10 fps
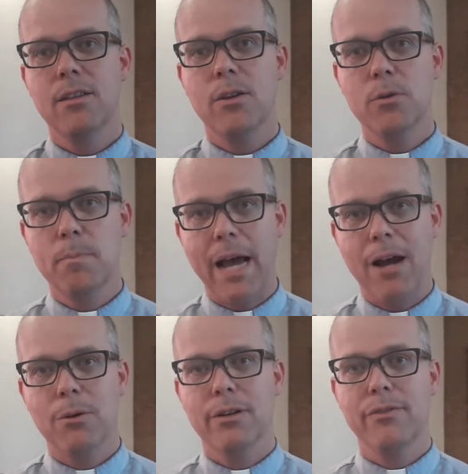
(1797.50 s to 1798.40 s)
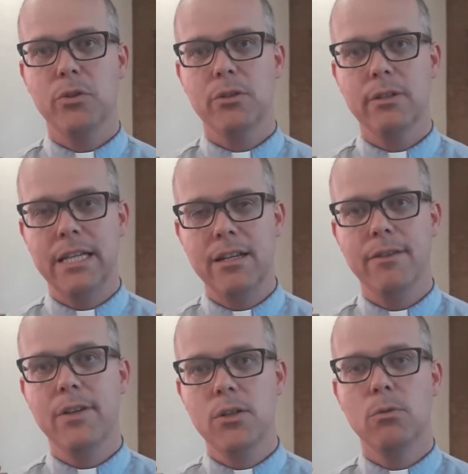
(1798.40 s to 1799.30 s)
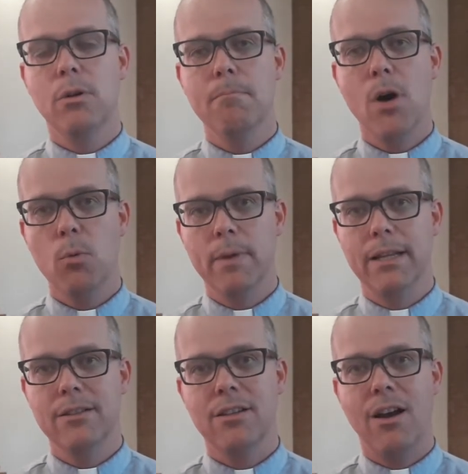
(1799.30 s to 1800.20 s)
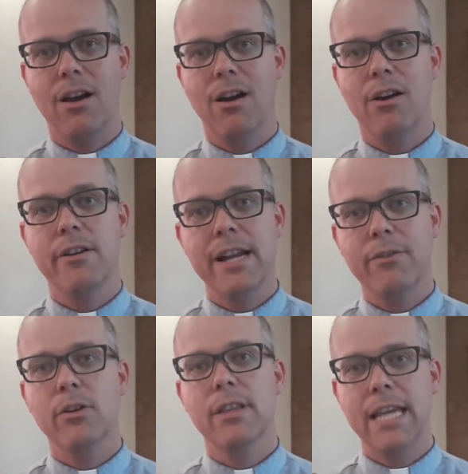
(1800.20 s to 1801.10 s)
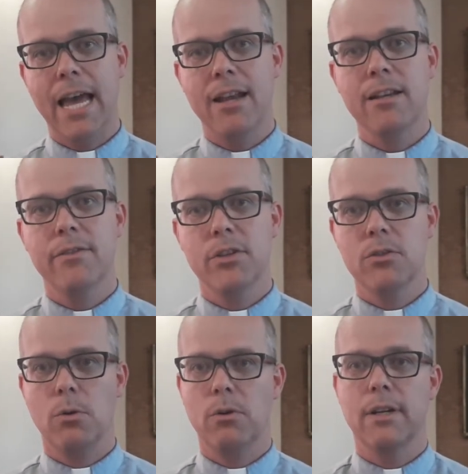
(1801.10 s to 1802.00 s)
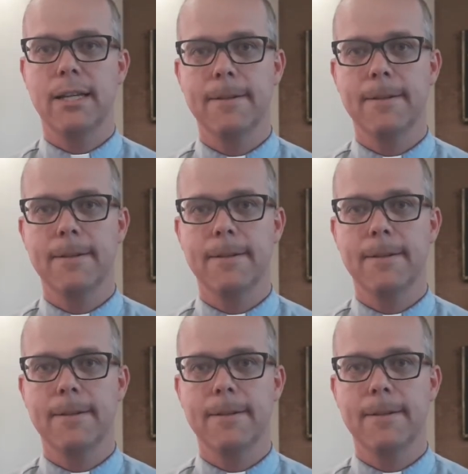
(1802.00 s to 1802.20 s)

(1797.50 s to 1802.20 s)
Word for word: those powerful individual moments are never the end of the story.